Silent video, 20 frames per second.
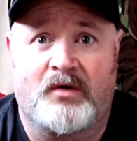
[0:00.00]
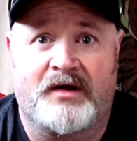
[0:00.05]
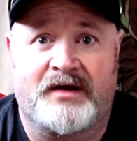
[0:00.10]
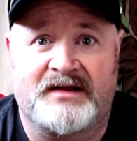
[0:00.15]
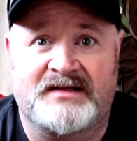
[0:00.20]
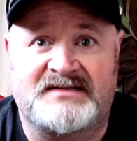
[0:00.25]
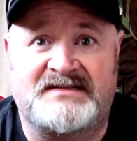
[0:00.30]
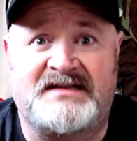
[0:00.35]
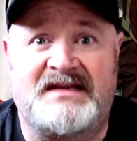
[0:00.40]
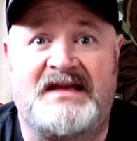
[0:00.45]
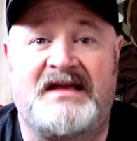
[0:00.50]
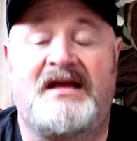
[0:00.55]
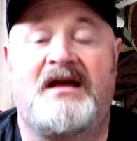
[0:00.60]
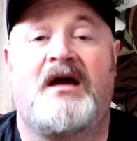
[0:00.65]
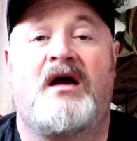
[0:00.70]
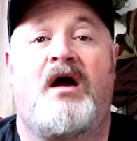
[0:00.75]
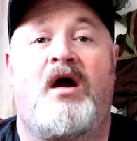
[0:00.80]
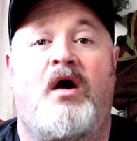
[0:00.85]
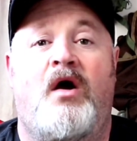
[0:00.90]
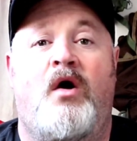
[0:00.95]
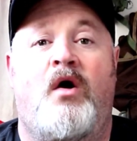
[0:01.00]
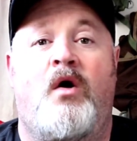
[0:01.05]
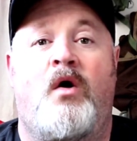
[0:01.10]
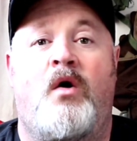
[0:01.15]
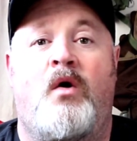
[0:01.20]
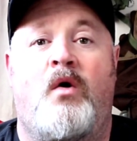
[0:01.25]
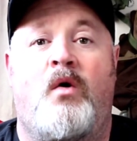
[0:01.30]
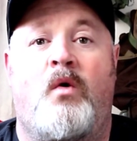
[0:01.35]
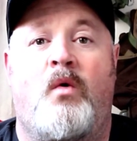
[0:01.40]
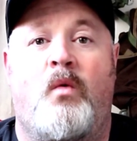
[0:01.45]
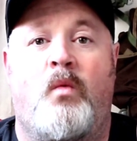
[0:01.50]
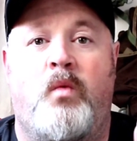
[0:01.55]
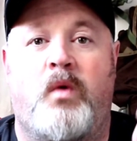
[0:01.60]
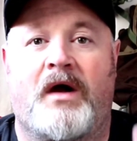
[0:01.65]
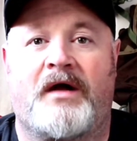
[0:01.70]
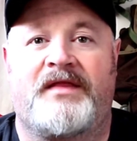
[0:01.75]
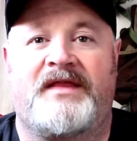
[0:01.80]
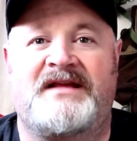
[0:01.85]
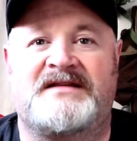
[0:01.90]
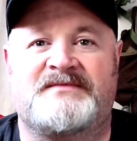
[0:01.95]
we're going to see
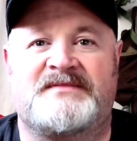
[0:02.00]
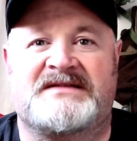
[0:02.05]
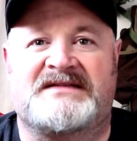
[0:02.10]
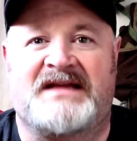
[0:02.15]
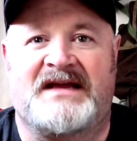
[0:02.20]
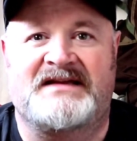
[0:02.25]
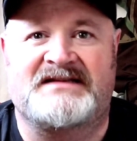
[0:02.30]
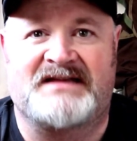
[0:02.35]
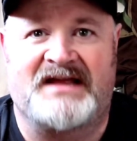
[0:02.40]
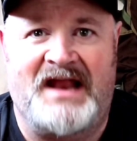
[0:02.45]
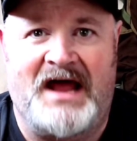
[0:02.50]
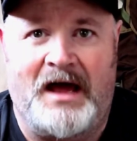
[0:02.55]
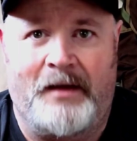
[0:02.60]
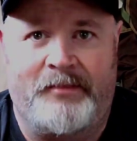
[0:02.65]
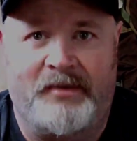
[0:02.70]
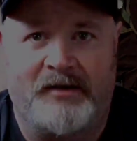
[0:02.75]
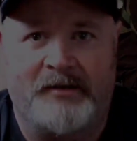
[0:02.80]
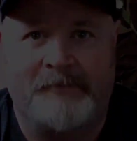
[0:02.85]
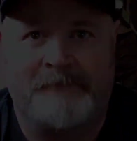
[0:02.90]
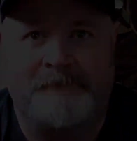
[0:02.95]
where these mistakes can happen.